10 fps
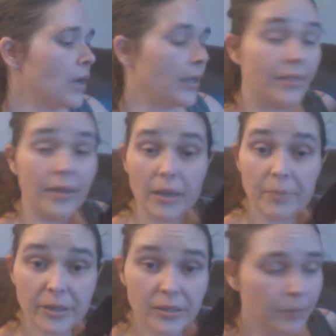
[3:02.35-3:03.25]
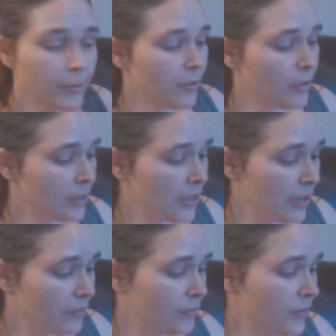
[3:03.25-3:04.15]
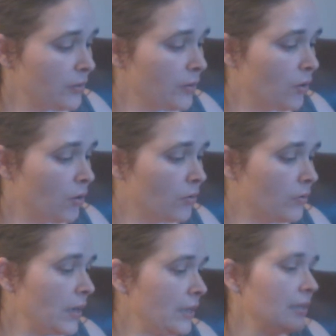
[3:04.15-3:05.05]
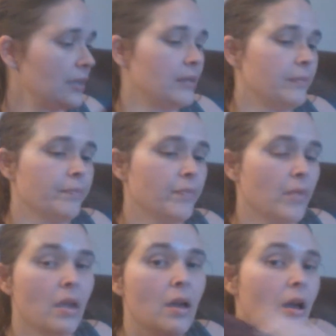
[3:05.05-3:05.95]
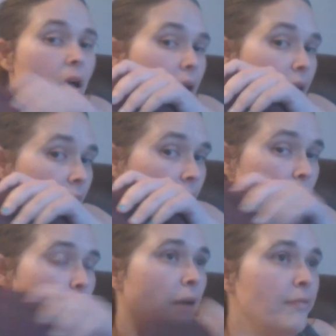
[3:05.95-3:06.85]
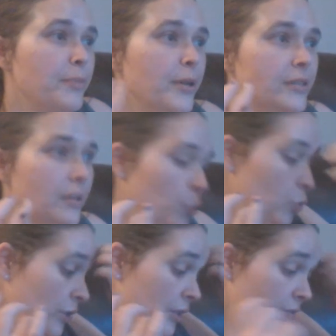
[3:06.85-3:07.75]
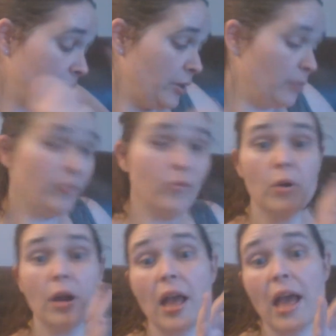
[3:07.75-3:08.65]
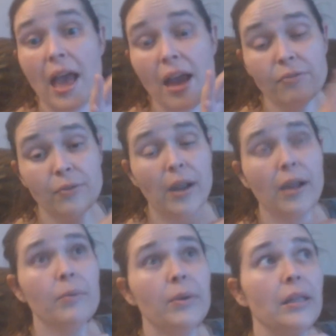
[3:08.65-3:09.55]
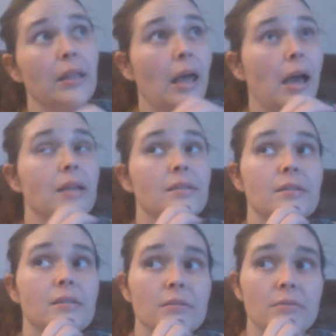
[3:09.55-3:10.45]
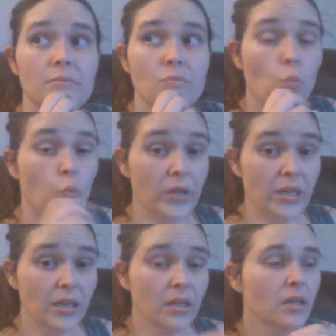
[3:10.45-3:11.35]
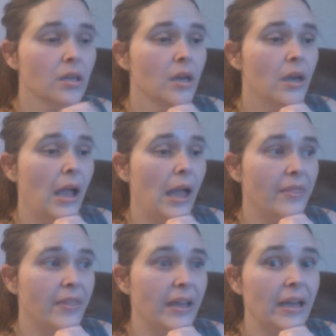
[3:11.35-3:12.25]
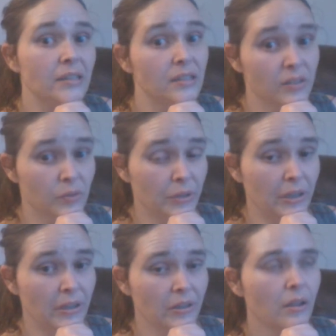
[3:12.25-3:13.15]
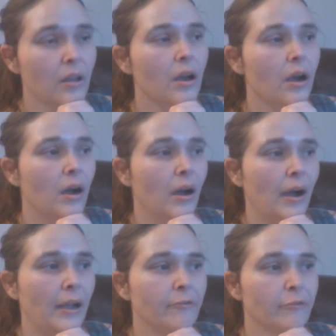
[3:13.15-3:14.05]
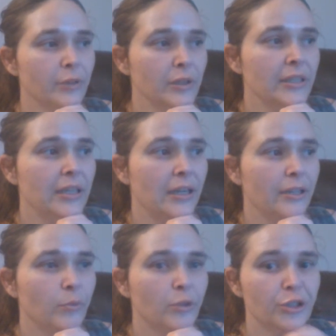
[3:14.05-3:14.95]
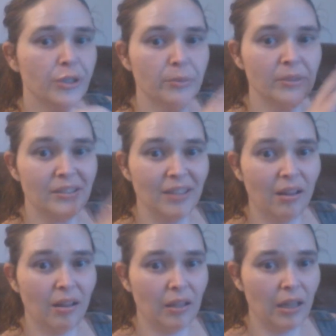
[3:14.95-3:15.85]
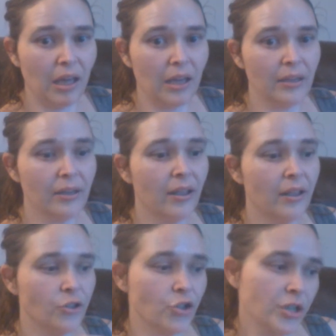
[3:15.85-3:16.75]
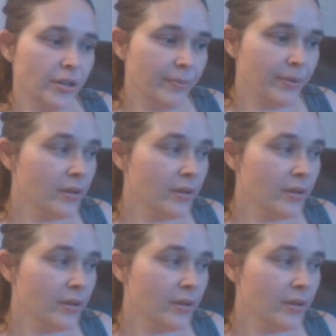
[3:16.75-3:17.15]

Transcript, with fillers: I think I picked up a yard and a half if I recall correctly. Uh, I've picked up wool knits from there before. F Y I, I went last week and they had silk knit. I really kind of wish they would sell online and ship.